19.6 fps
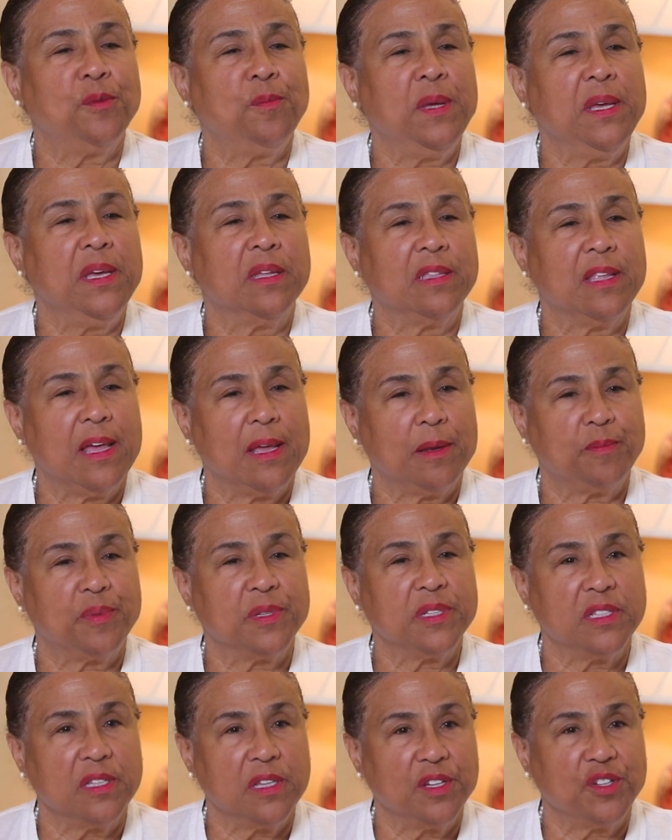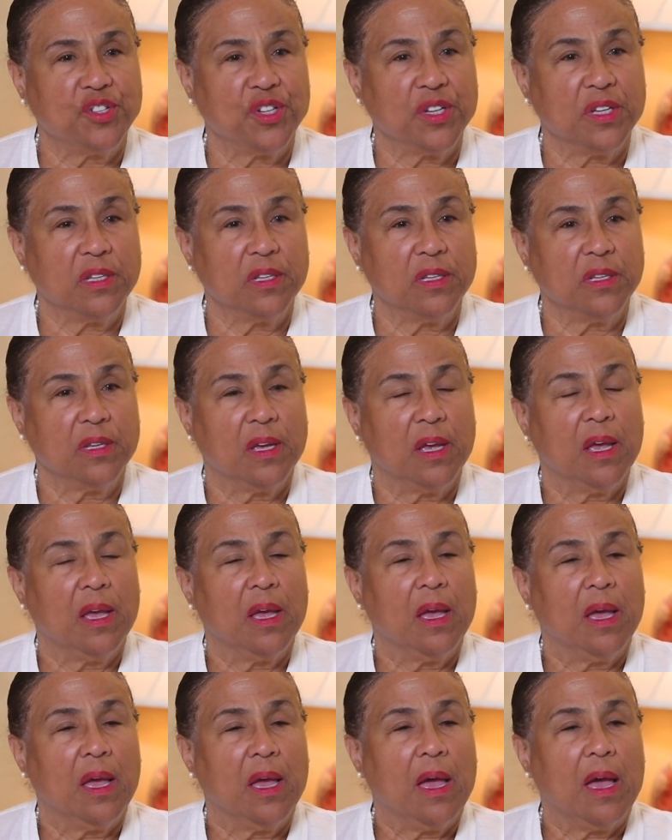to be in that position,
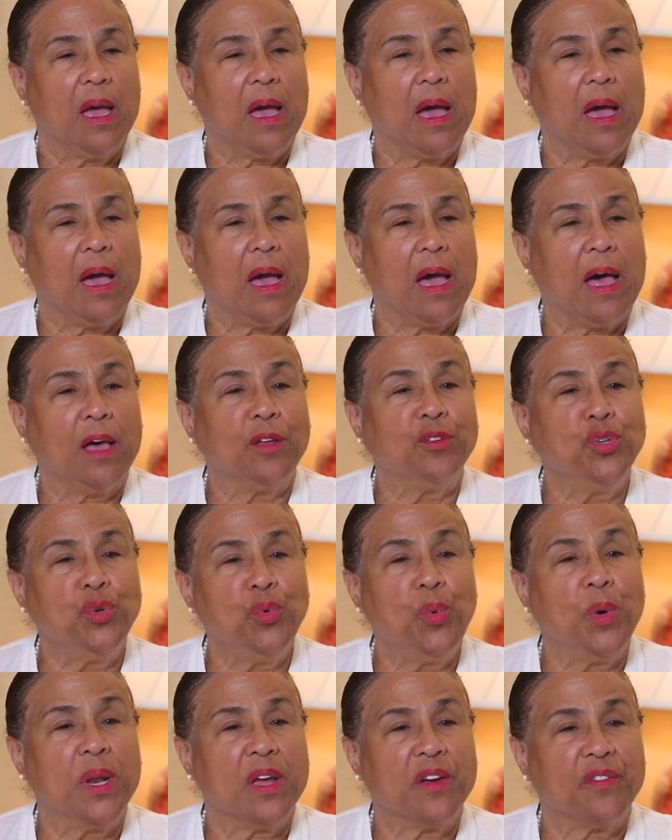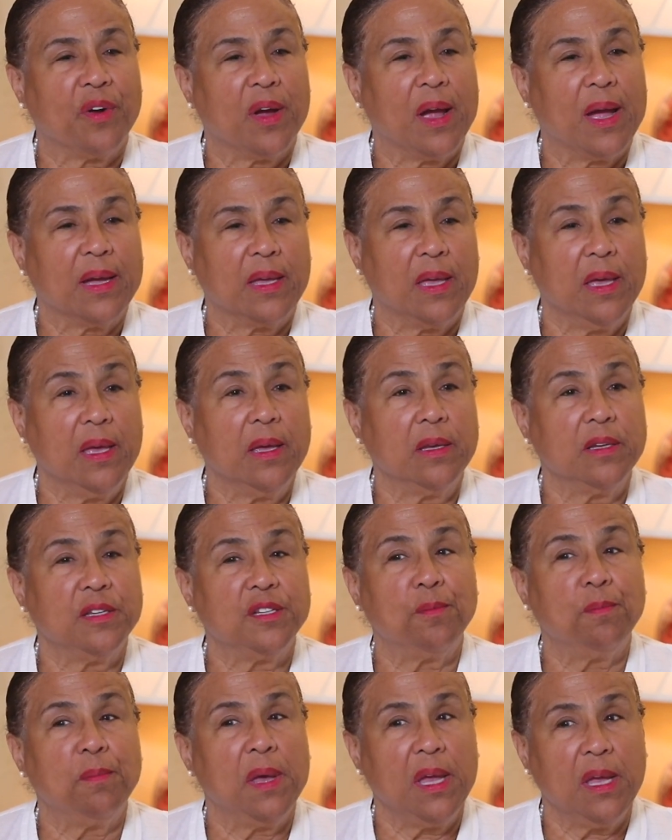I'll do whatever I can
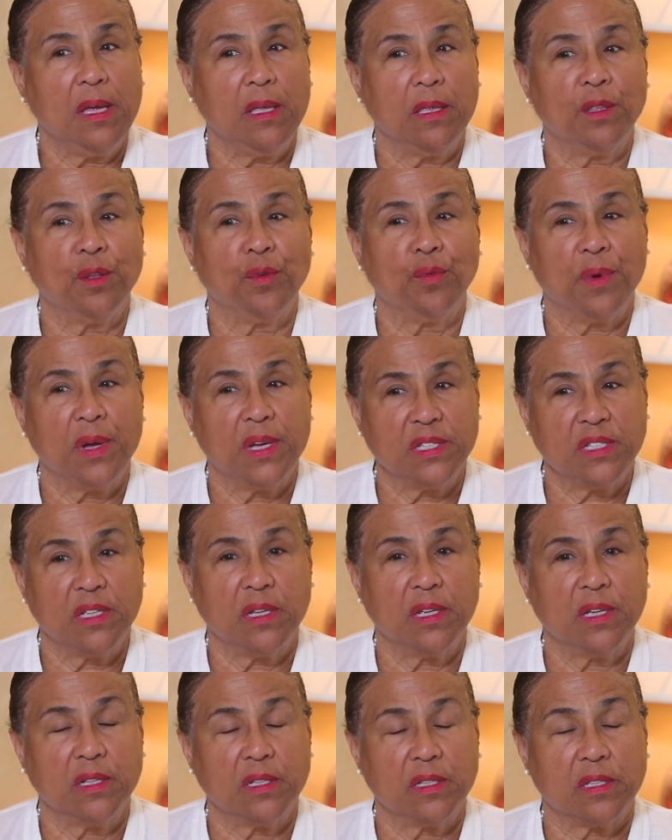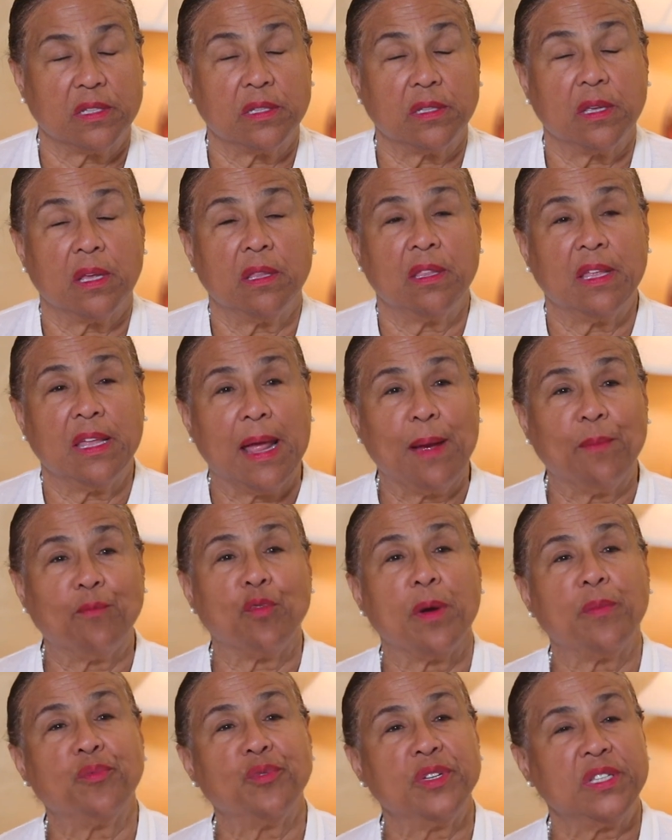to make the residents that I'm
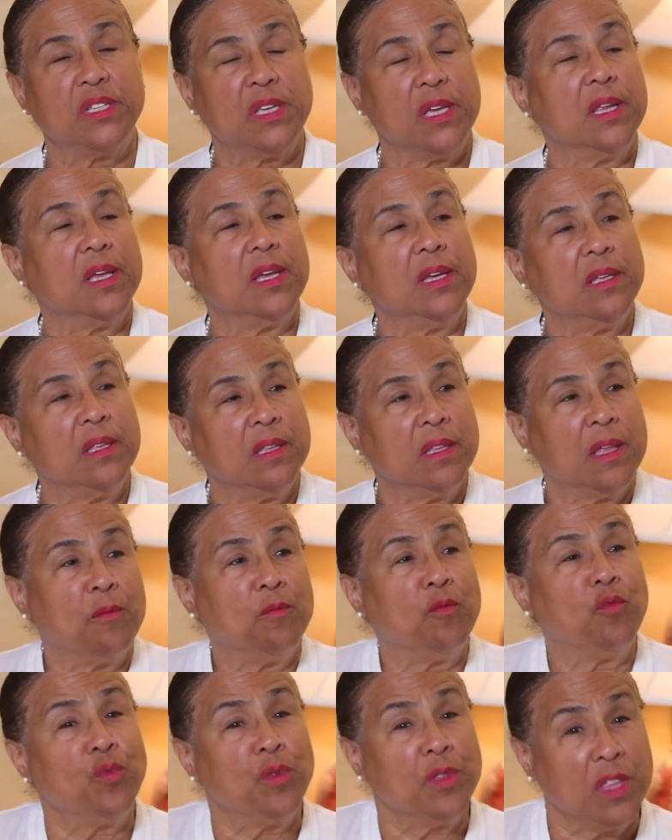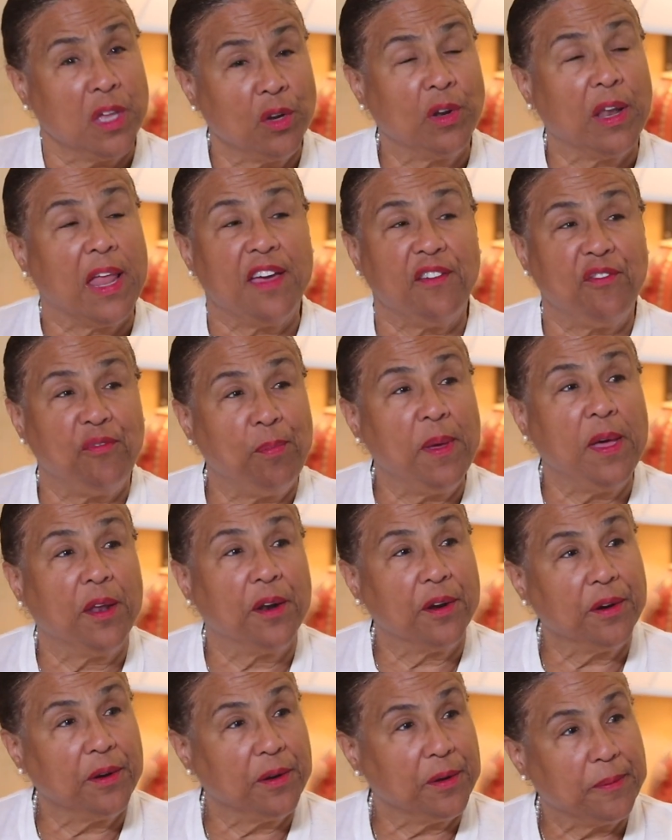representing their life
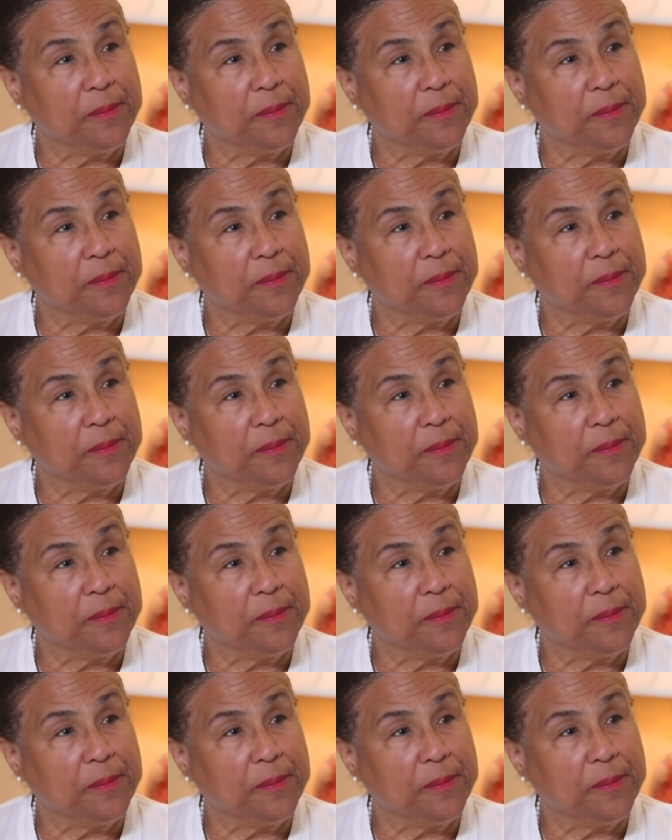better.